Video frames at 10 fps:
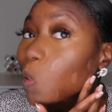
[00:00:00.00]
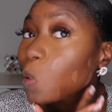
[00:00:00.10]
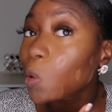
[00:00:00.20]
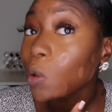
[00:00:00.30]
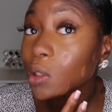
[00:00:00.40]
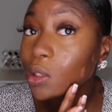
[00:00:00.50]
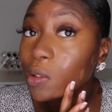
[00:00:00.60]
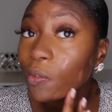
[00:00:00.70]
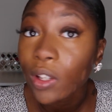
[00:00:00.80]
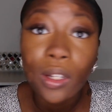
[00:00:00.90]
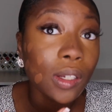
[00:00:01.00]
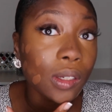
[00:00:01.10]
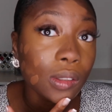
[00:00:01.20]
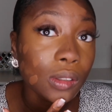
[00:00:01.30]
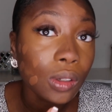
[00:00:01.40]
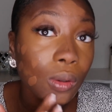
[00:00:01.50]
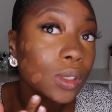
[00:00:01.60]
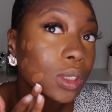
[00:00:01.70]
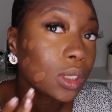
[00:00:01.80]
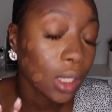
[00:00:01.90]
Gorgeous finish,
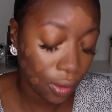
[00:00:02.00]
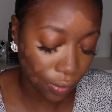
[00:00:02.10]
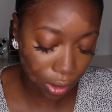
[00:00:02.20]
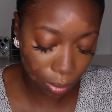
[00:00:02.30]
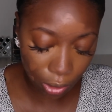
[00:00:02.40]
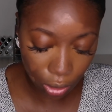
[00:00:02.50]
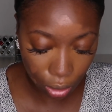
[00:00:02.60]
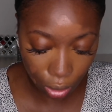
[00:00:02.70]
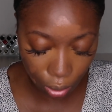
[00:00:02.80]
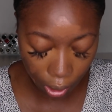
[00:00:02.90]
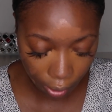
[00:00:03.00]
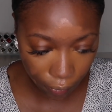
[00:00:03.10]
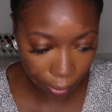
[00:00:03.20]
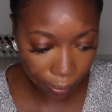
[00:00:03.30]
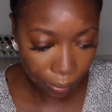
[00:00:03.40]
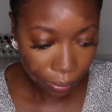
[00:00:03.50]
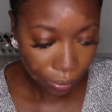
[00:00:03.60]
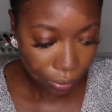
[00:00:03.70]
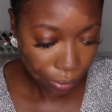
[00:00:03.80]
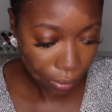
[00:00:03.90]
gorgeous coverage, but just too heavy.
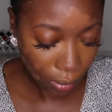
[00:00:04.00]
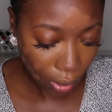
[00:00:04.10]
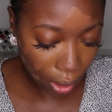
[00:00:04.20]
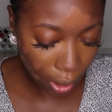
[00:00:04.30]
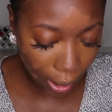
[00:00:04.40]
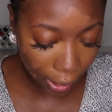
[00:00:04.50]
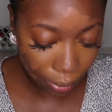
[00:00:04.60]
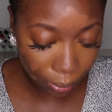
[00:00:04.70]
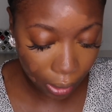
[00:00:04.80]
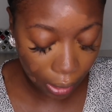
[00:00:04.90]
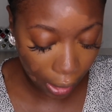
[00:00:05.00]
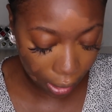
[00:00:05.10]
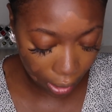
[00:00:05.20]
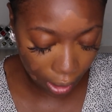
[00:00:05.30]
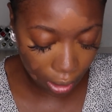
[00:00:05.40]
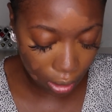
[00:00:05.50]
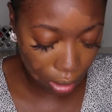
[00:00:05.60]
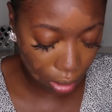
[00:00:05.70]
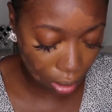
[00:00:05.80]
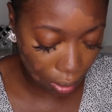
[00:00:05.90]
And I didn't really like
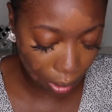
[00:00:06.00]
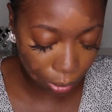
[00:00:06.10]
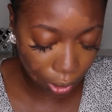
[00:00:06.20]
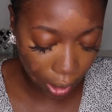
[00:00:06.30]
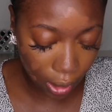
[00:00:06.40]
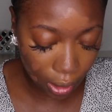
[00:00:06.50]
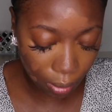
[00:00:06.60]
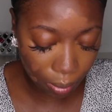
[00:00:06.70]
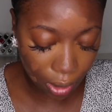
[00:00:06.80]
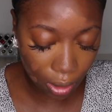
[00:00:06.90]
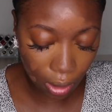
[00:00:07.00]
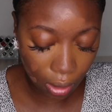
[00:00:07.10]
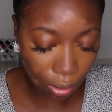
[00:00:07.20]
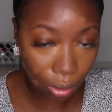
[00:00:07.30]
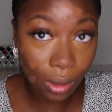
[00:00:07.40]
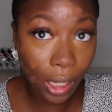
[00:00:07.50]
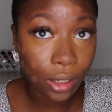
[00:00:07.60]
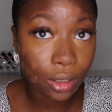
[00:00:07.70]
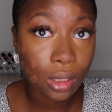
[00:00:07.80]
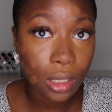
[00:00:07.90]
that, so I'm trying to be a little
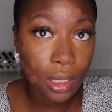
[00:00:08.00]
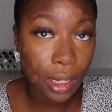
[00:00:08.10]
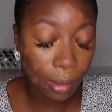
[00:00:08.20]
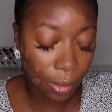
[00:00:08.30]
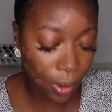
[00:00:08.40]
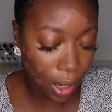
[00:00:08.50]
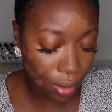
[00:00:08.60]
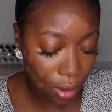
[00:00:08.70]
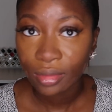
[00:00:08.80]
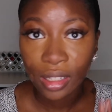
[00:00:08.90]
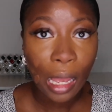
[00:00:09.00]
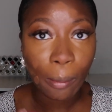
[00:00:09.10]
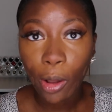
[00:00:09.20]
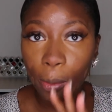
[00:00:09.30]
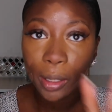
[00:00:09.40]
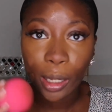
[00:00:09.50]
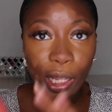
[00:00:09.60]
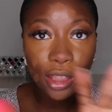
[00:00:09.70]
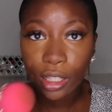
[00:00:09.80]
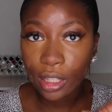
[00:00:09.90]
lighter this time around. I'm hoping
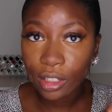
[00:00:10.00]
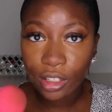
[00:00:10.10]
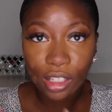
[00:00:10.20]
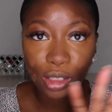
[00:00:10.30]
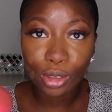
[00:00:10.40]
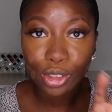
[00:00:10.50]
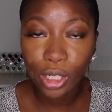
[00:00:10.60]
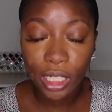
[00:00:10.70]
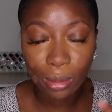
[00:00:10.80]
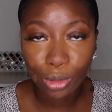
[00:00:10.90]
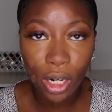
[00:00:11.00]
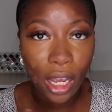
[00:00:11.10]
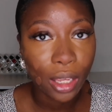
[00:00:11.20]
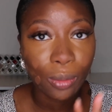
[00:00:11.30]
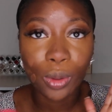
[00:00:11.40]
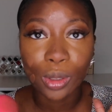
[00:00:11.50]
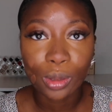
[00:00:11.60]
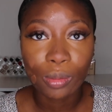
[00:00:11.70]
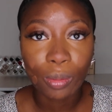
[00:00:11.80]
that the little tricks I'm trying will